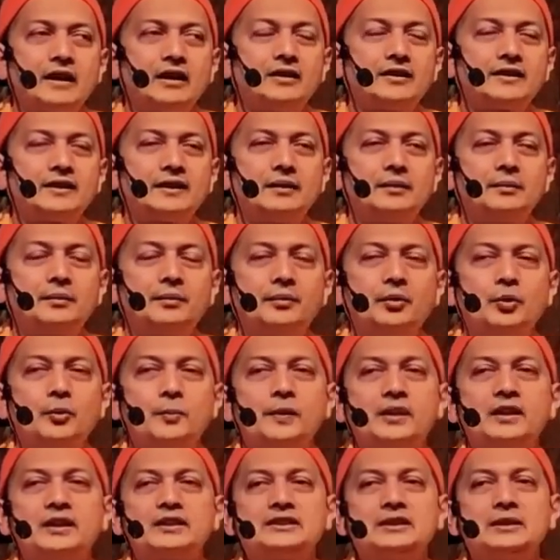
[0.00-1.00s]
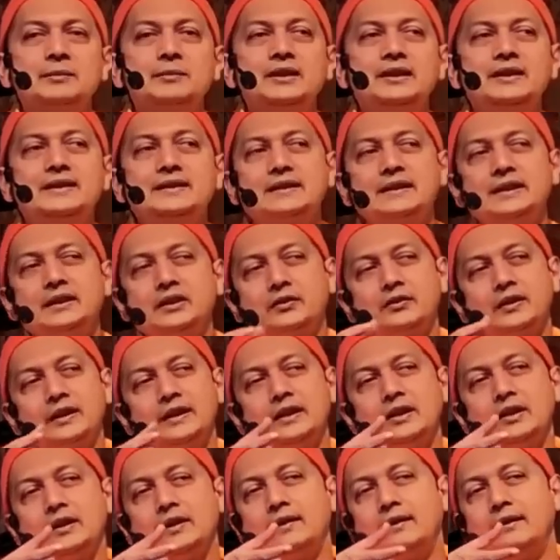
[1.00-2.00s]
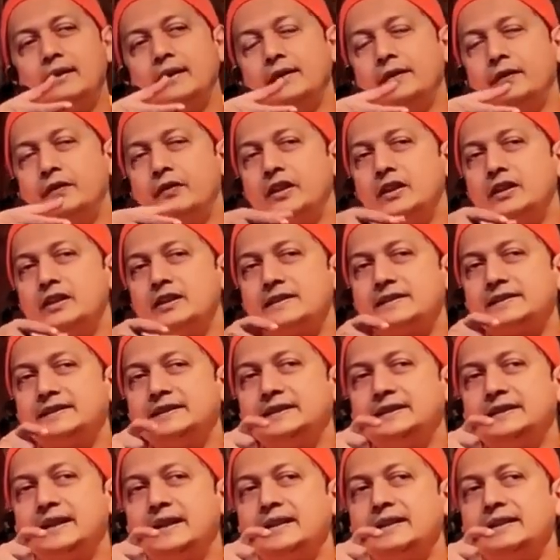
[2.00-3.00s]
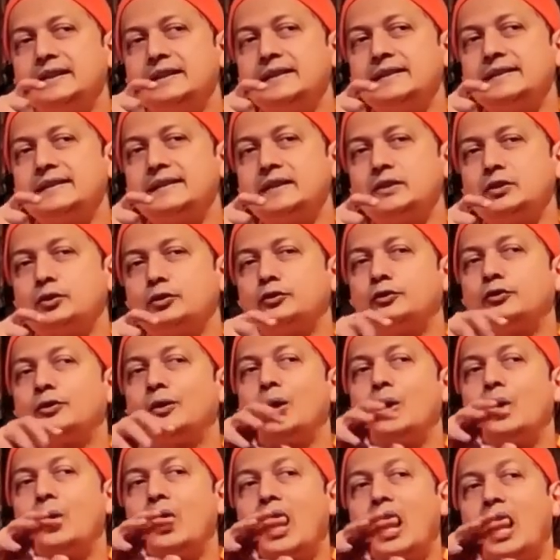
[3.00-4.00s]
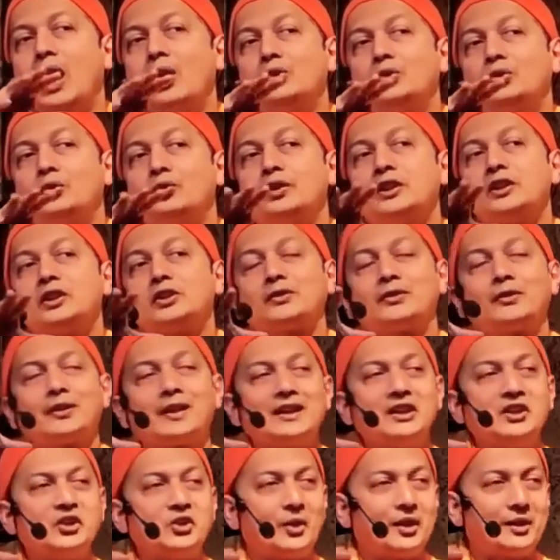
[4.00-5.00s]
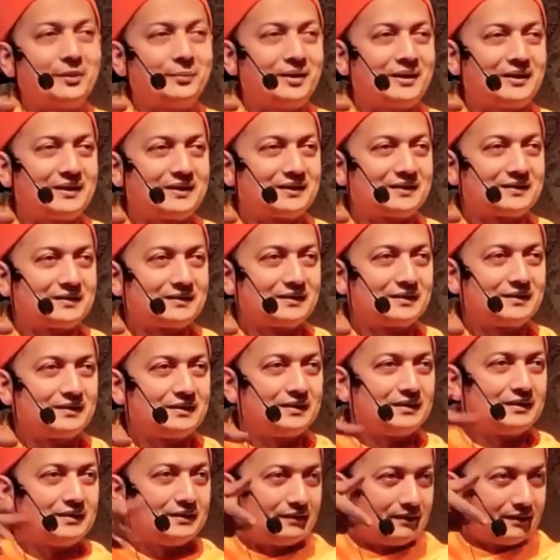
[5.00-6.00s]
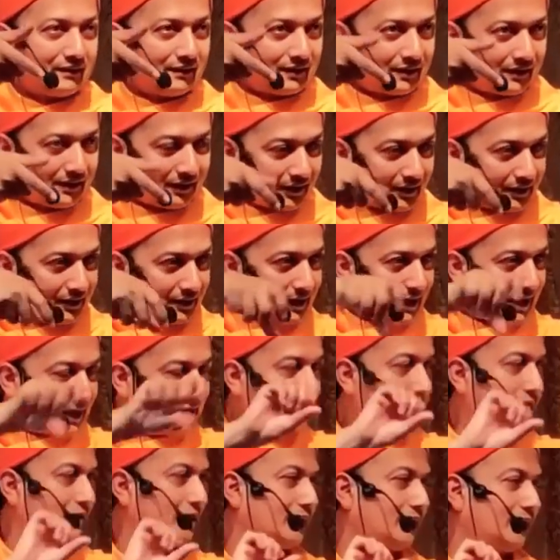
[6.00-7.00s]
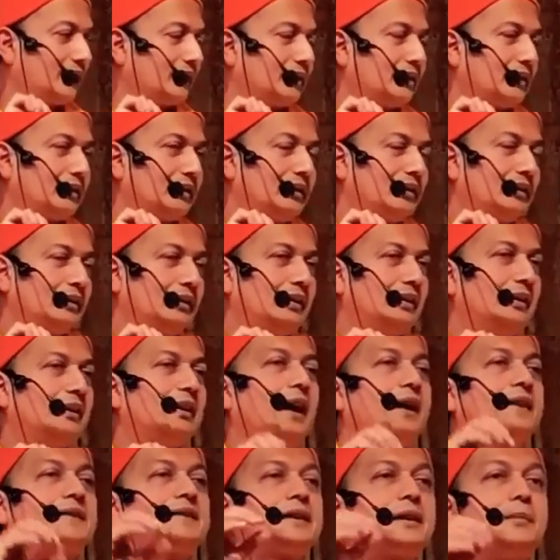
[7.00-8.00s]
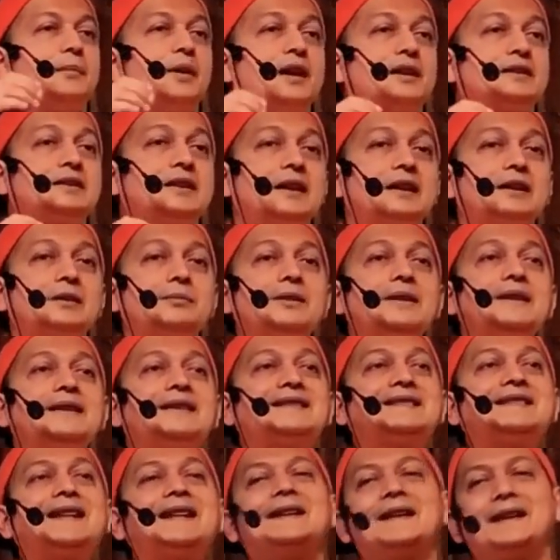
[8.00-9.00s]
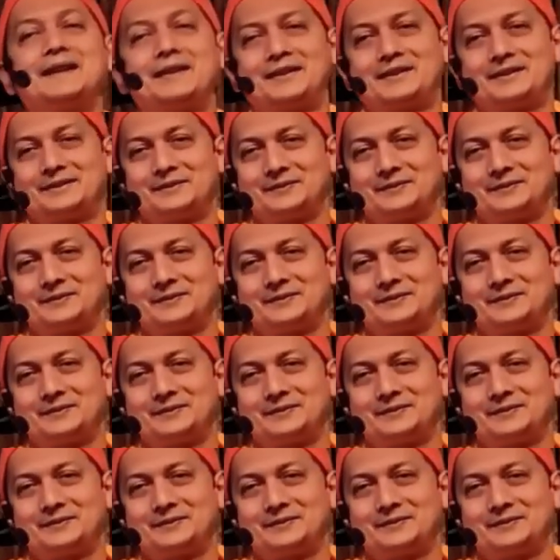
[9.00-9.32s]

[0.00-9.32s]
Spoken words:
So, Uparati means literally reverse the tendency to flow outwards for enjoyment. Turn inwards. And Samadhana means stay there.